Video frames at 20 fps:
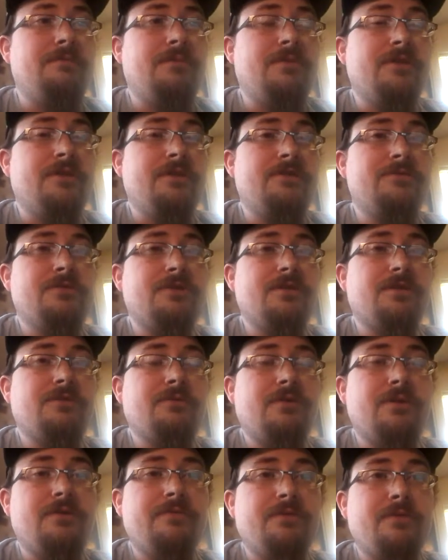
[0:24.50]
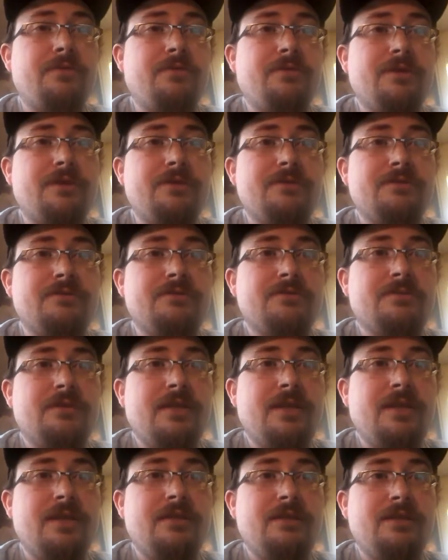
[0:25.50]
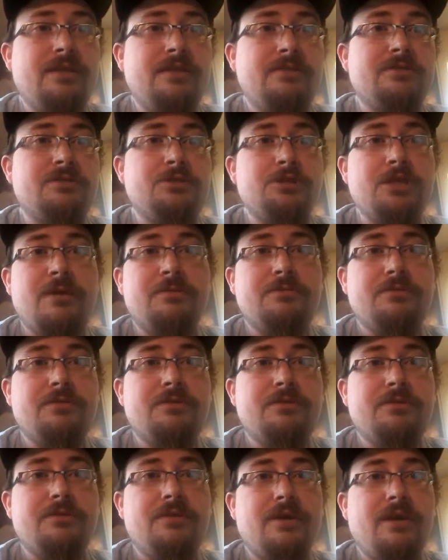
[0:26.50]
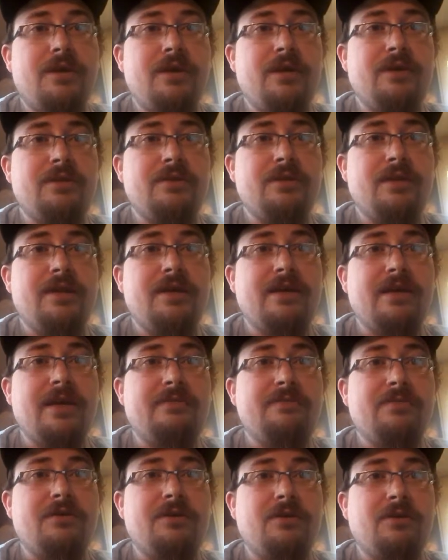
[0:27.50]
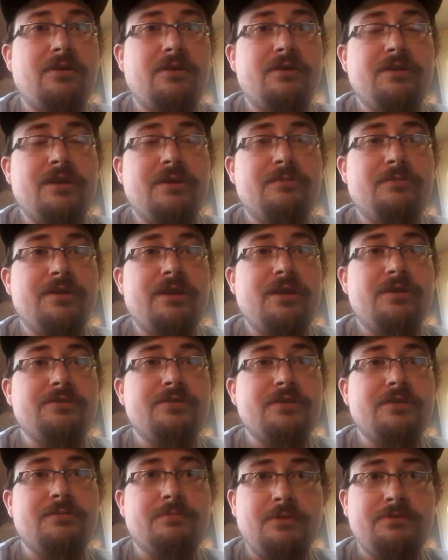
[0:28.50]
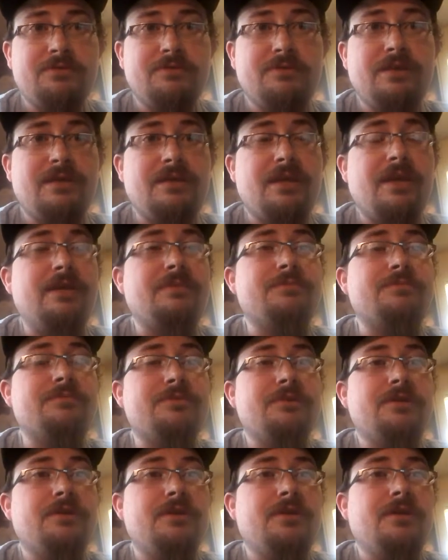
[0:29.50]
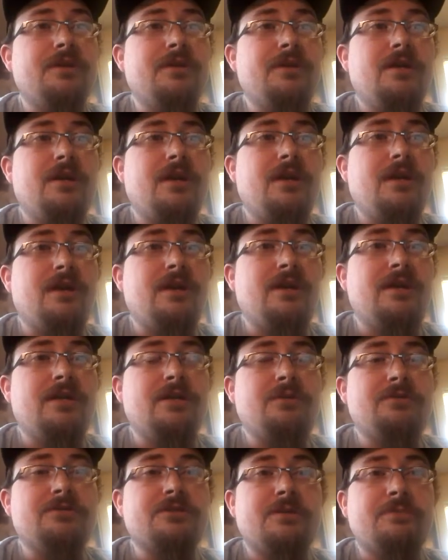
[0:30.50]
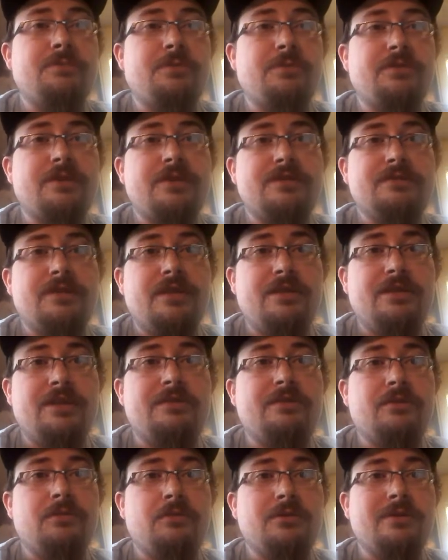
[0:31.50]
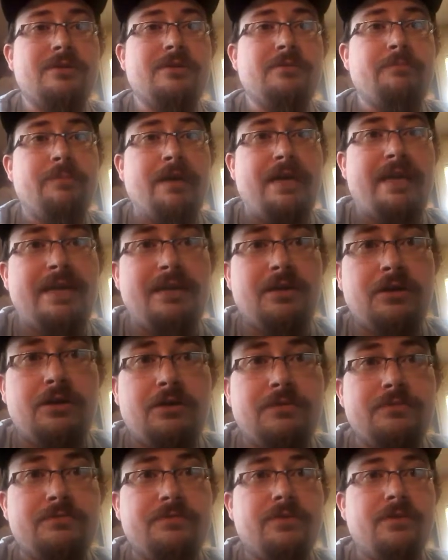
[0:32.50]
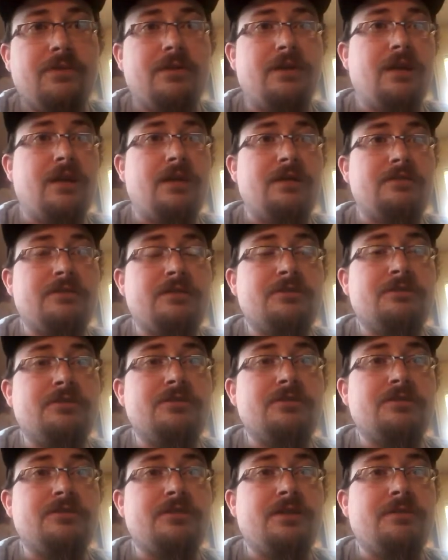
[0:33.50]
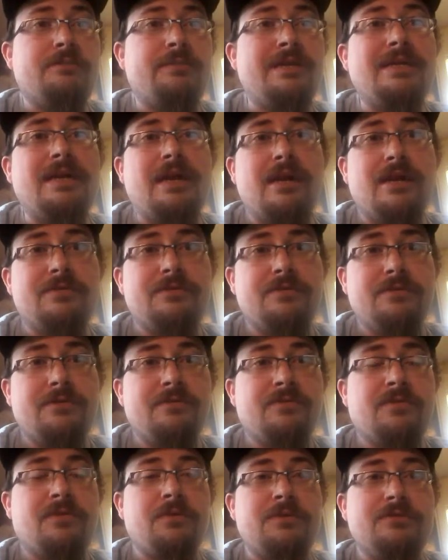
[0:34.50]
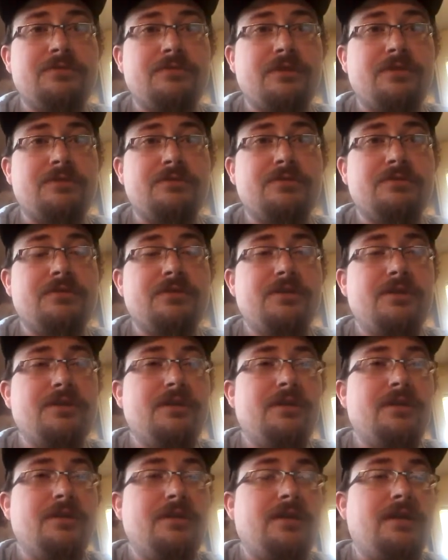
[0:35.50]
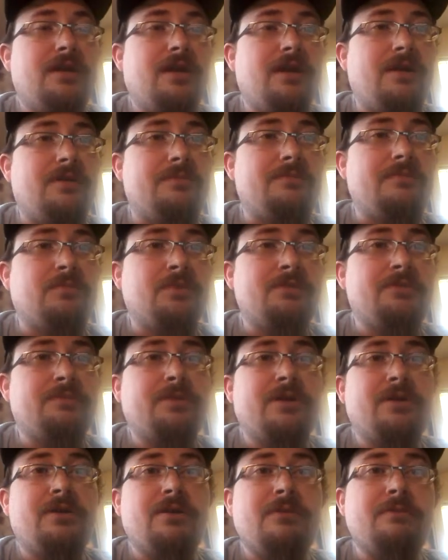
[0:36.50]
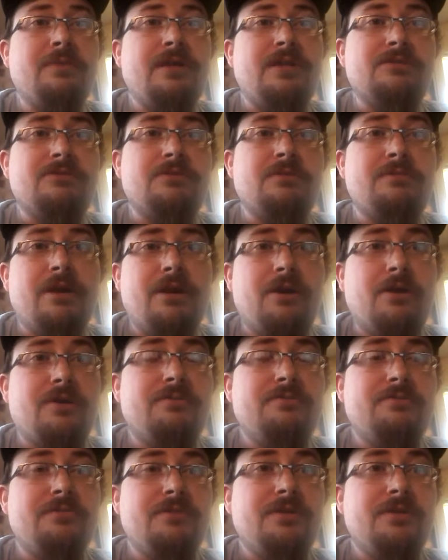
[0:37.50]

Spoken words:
There's quite a few things in this chapter that I have a hard time pronouncing, mostly names. And there was a couple of things that I did have to look at the meaning of, such as begot, for instance, which apparently means to bear.